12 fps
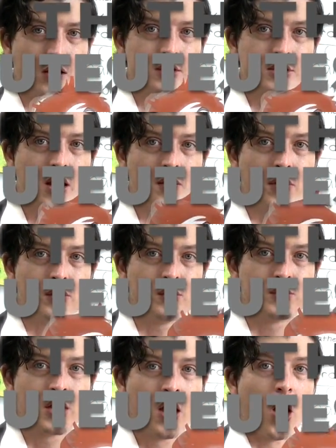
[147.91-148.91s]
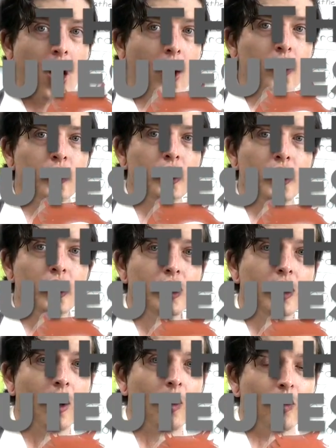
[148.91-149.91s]
lunchtime, but who's hungry?
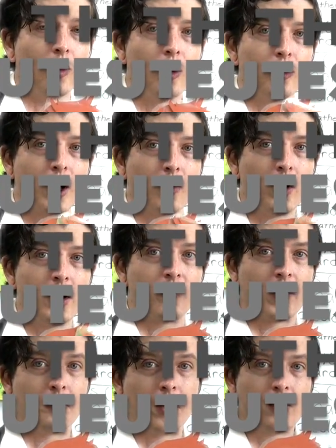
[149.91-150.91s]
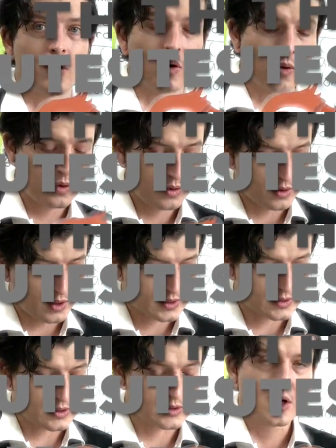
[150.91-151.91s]
Oh no, you gotta wait for that bento.
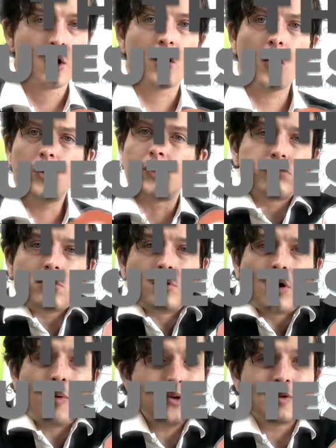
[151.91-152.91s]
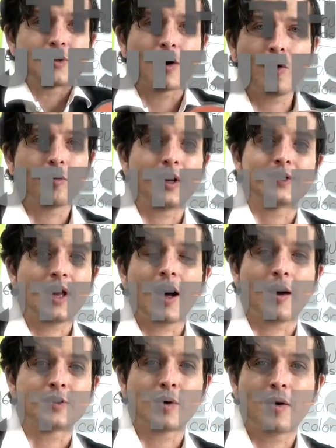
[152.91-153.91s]
Next is cold. Brr, I wish it was cold, but it's not.
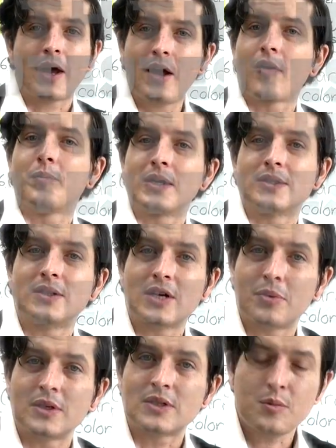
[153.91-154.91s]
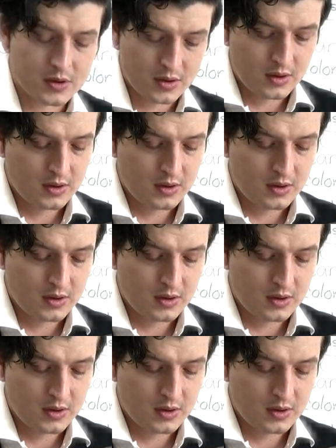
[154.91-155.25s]
I'm sweating my head off because it's a Japanese summer.